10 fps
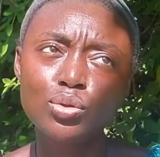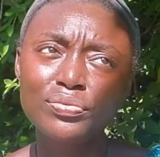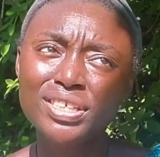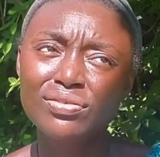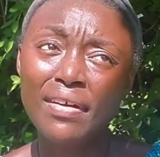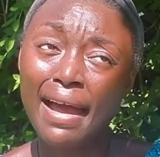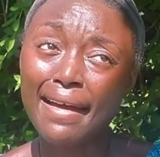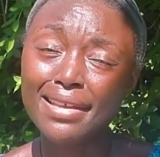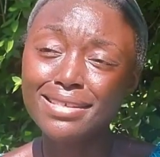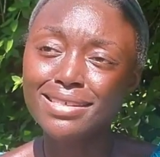move as
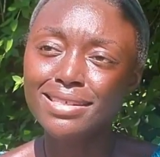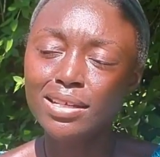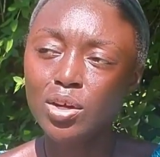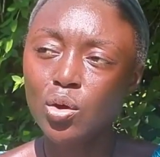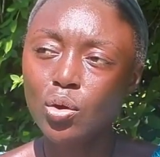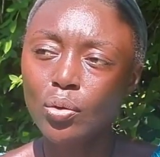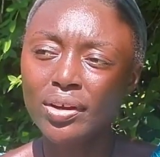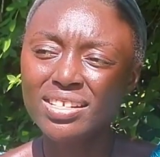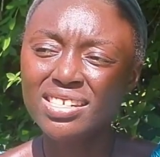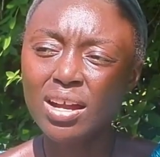fast,
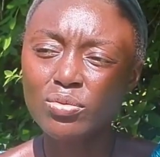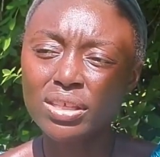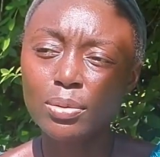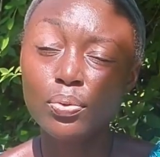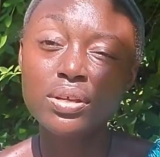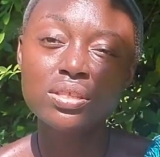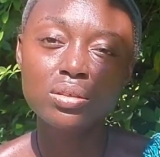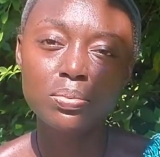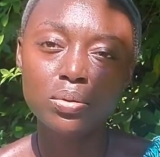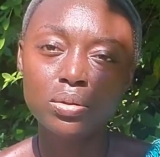or it's not really a
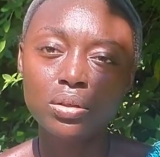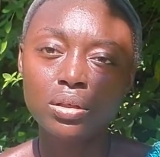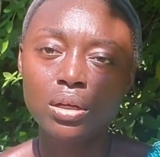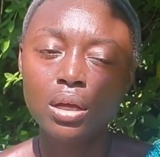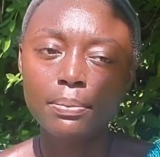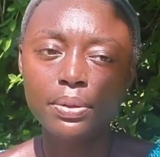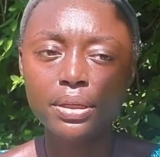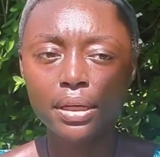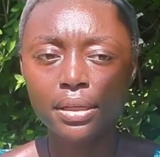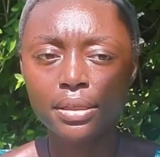principle
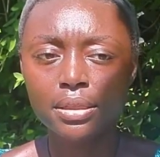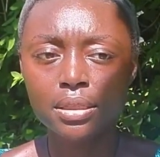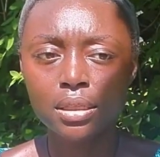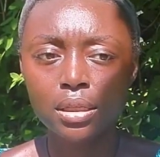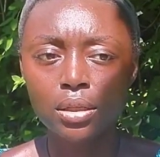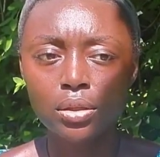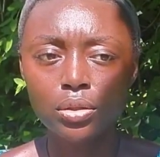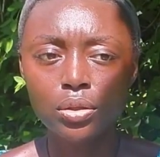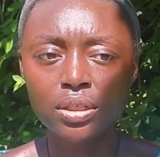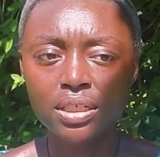because
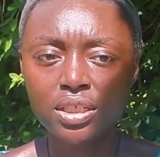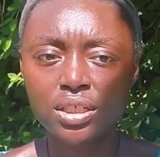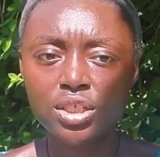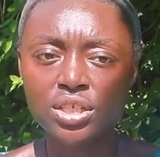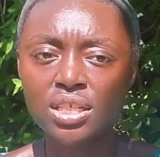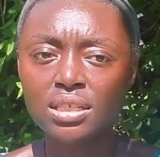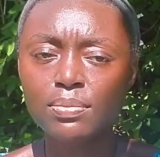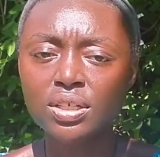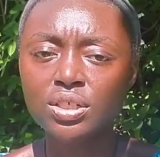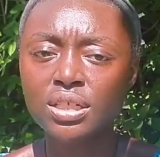you're just as
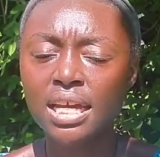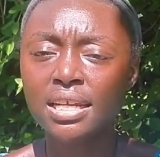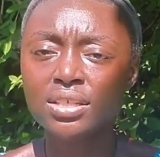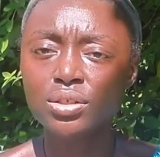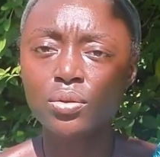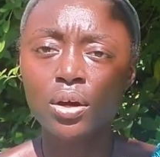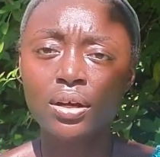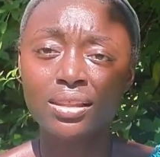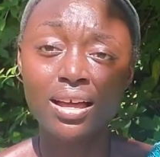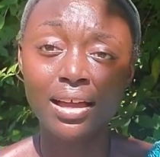much dead as you
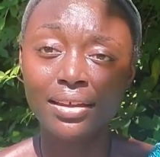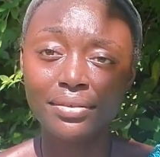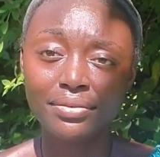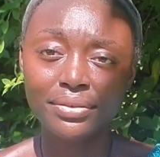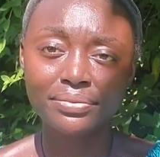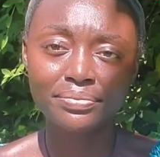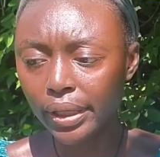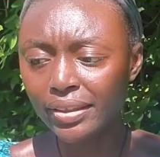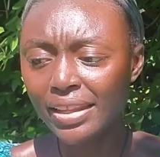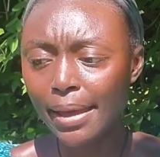are alive.
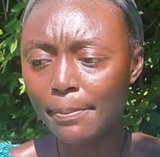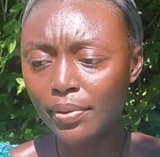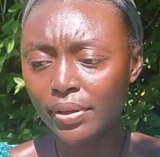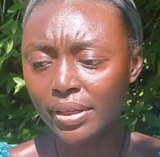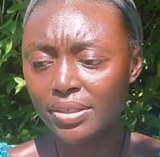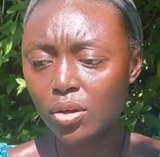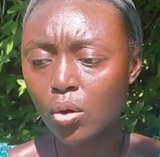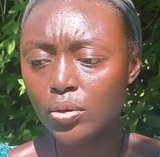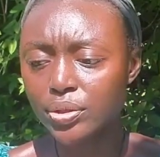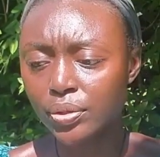In that book, it's
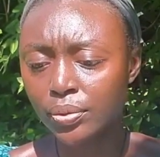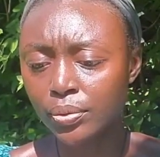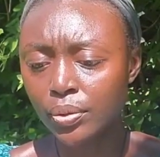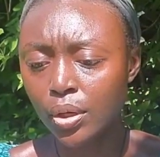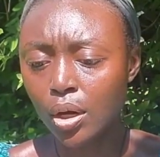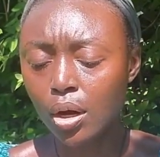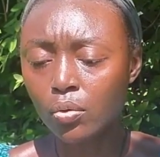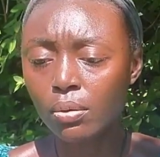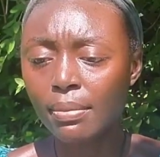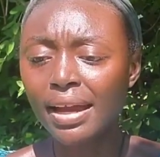also a
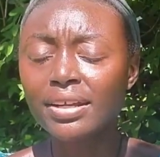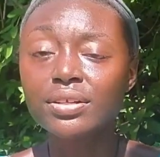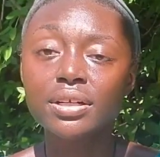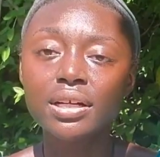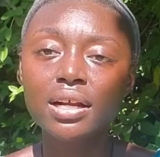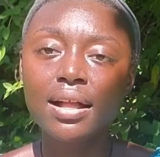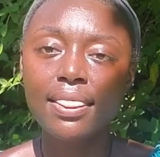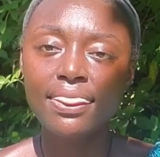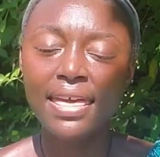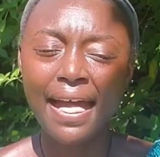reminder
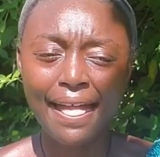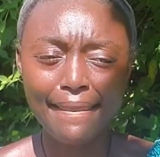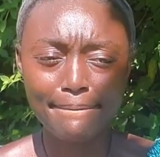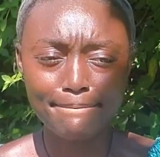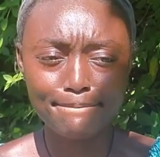that